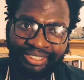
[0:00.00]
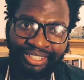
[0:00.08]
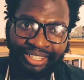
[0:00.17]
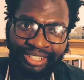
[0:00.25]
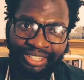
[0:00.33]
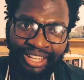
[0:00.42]

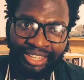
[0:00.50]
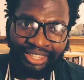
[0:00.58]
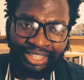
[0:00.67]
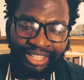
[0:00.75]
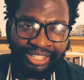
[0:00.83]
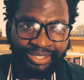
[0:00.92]
I, I
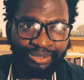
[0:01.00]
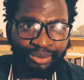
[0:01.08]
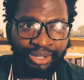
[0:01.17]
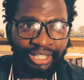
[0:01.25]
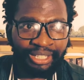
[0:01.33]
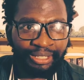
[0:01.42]
think it's
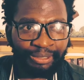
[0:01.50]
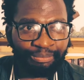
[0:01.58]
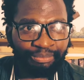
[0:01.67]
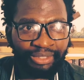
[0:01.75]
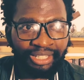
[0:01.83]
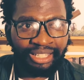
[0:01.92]
really
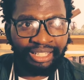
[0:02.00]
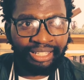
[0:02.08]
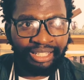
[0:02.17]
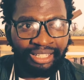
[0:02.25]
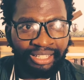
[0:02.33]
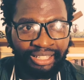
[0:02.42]

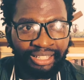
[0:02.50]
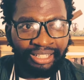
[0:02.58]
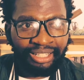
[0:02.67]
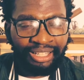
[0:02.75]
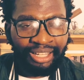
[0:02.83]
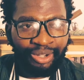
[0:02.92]

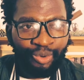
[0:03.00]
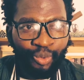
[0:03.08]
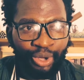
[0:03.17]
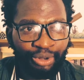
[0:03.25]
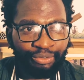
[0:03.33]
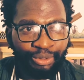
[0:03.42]

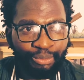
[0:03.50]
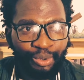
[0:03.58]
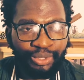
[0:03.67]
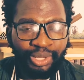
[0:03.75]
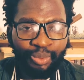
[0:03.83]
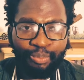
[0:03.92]
one of the
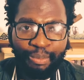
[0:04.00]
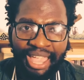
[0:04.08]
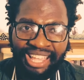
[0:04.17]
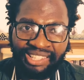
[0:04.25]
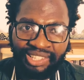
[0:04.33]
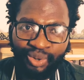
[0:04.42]
most
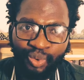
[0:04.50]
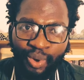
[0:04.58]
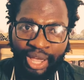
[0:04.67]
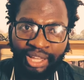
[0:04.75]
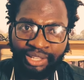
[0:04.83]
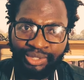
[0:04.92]
amazing
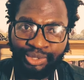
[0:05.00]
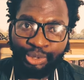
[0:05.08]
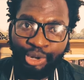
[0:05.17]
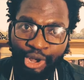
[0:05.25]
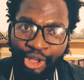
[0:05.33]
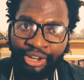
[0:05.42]
ways to
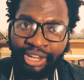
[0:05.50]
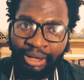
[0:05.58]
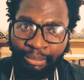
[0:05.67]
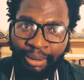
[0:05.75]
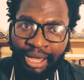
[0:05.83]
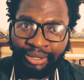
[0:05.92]
learn
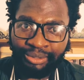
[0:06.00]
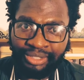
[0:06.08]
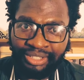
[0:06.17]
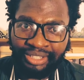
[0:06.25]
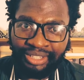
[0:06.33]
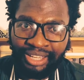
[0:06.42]
about
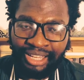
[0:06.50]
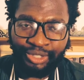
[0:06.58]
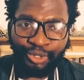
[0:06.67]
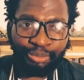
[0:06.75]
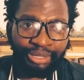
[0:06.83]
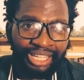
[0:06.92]
and
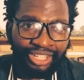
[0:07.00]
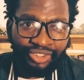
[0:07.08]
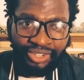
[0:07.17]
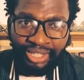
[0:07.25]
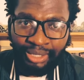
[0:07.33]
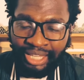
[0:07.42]
to be
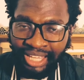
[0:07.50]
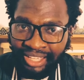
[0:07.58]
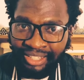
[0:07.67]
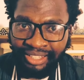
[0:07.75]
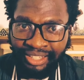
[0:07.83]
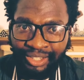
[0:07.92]
interested
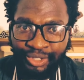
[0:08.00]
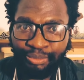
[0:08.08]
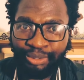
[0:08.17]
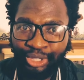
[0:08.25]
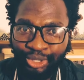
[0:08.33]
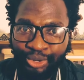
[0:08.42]
in and to
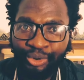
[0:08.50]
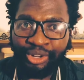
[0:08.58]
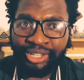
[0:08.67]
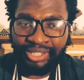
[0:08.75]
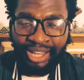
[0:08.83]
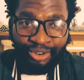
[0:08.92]
be
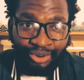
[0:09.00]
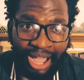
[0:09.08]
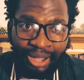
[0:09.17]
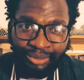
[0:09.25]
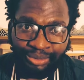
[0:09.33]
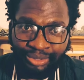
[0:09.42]
curious
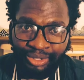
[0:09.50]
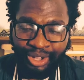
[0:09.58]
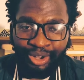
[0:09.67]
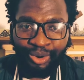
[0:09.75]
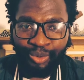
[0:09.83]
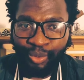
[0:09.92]
around
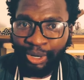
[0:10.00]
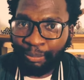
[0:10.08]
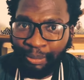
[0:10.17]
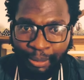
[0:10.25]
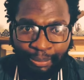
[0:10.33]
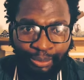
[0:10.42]
what
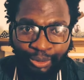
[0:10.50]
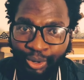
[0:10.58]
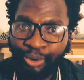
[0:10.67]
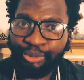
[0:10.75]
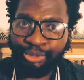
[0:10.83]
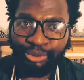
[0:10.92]
people
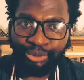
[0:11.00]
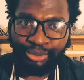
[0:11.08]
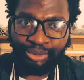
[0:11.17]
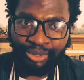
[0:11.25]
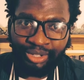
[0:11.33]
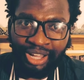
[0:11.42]
go through,
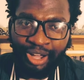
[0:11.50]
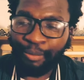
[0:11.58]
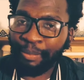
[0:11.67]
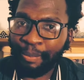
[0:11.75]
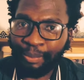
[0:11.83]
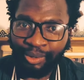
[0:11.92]
how
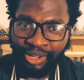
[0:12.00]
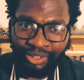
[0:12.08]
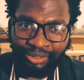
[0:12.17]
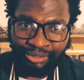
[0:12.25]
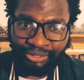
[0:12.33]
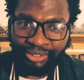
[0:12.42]
people
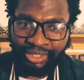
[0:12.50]
live.